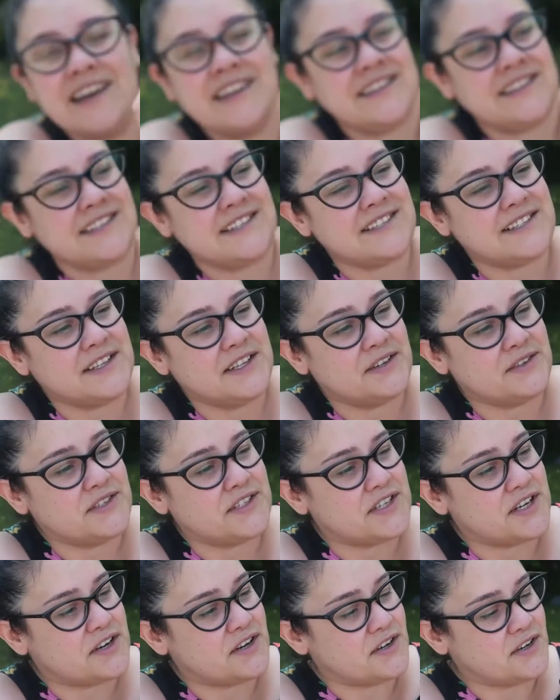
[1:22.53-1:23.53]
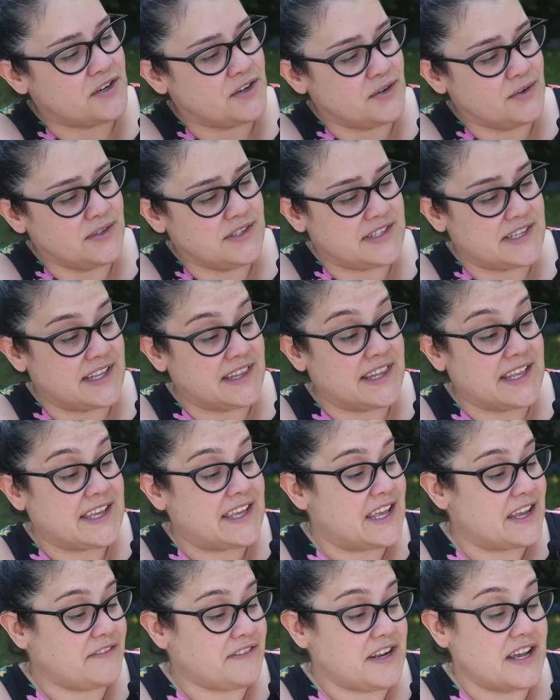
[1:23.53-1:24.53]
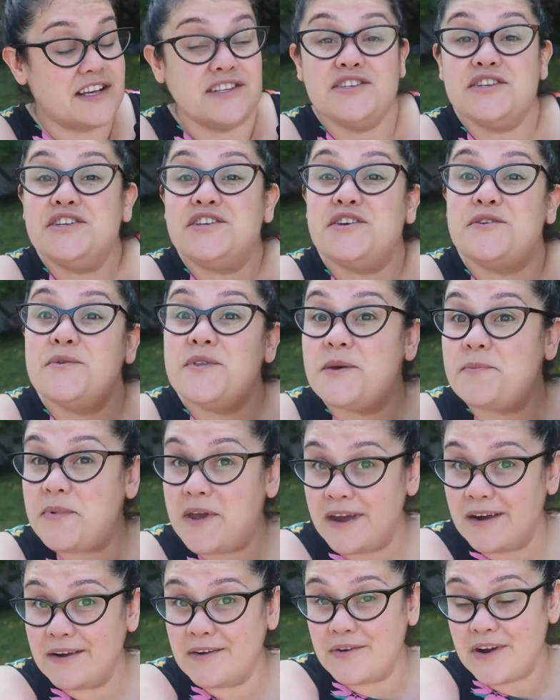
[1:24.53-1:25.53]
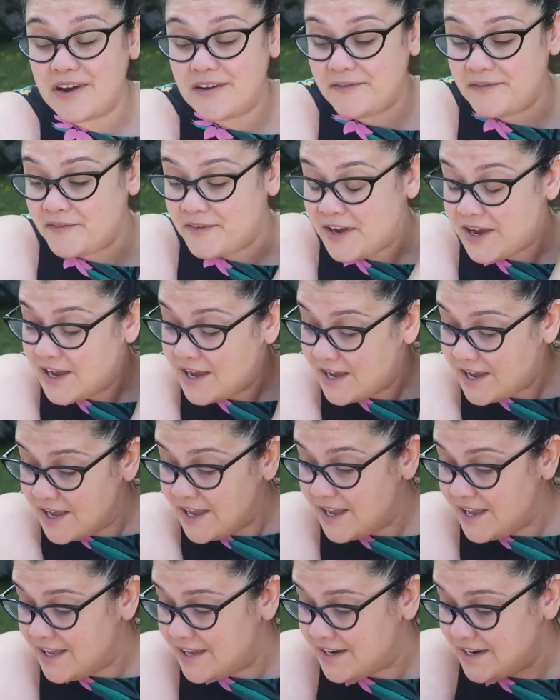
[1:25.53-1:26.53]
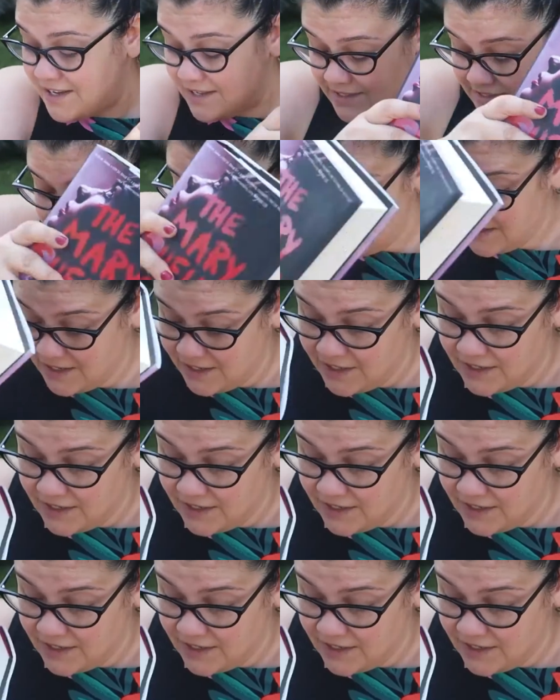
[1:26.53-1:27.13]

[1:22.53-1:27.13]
these little sticker notes, and the gift has to do with the paragraph it is